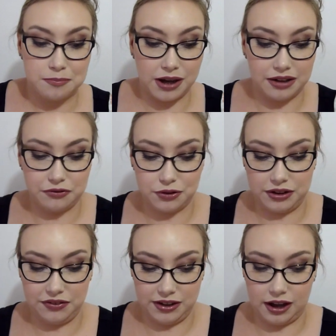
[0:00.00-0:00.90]
But for
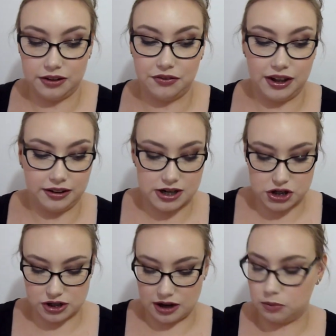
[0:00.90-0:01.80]
the other
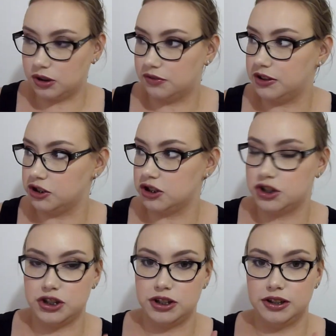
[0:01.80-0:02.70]
foundation I want to finish
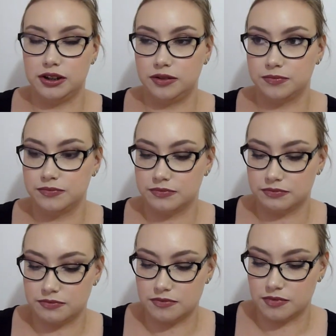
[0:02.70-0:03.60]
this year,
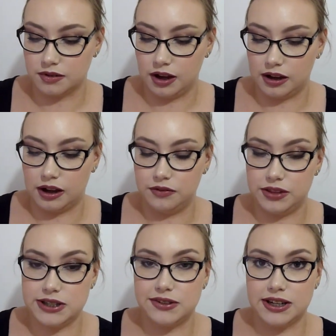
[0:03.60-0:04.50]
I have
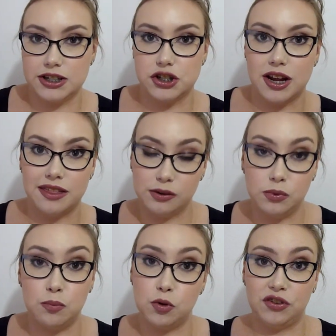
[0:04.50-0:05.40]
this foundation and then
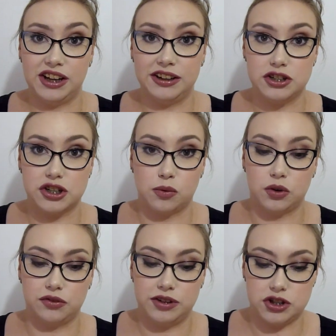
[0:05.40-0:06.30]
one more foundation I
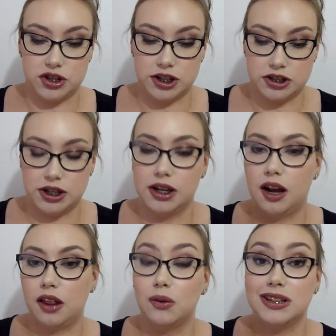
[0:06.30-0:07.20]
want to finish this year.
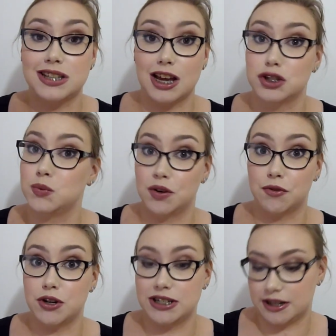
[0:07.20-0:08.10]
Otherwise, I just want to
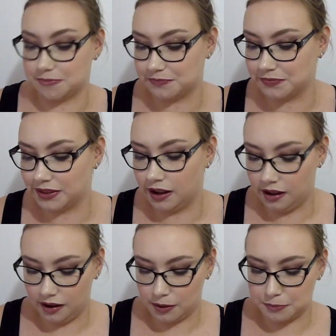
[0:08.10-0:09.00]
rotate.
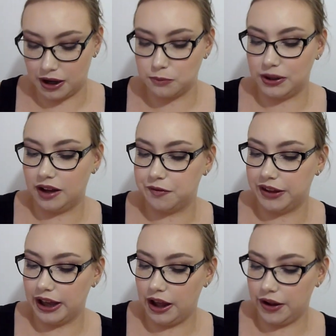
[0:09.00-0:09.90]
But we have
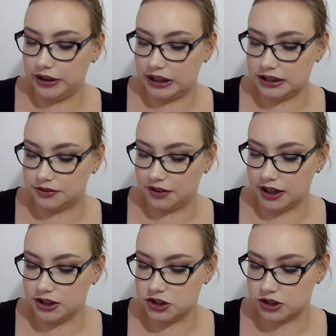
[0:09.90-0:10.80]
the Hourglass
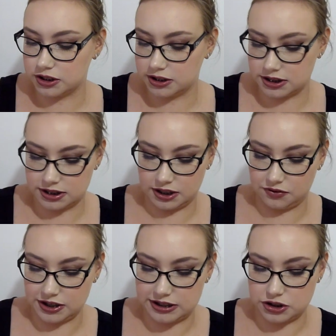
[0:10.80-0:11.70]
Vanish Stick
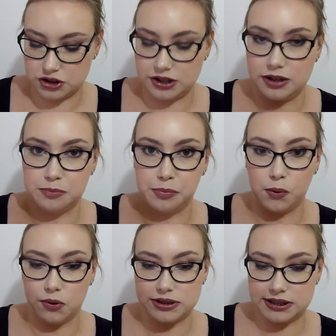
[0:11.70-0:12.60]
Foundation in
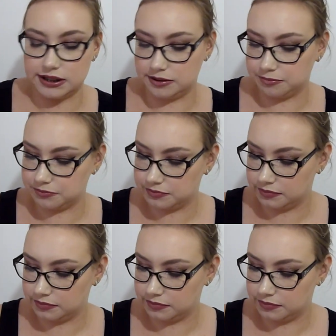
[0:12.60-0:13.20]
Porcelain.